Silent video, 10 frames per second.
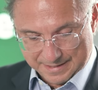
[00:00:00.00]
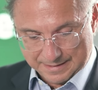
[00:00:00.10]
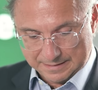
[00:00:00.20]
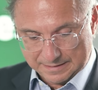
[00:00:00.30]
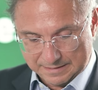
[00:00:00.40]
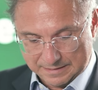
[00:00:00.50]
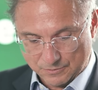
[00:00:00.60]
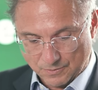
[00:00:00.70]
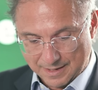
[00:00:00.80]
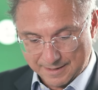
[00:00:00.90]
And this
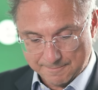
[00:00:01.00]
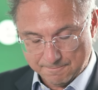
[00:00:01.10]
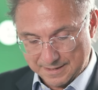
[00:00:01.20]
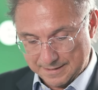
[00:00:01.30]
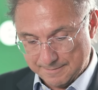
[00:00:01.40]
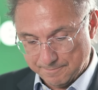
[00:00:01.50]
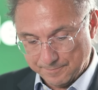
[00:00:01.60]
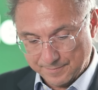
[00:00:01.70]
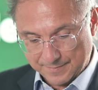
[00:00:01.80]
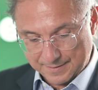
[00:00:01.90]
is why
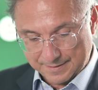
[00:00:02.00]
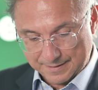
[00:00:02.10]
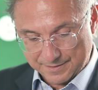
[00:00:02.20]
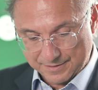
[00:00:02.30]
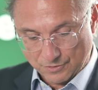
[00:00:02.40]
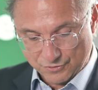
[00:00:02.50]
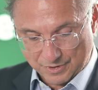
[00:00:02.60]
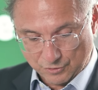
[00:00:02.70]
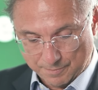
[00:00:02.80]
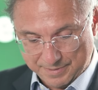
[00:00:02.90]
this is
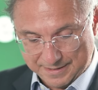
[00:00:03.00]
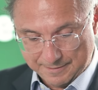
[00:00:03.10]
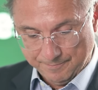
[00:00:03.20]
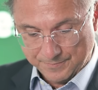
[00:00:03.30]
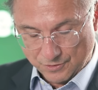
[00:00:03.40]
also a topic.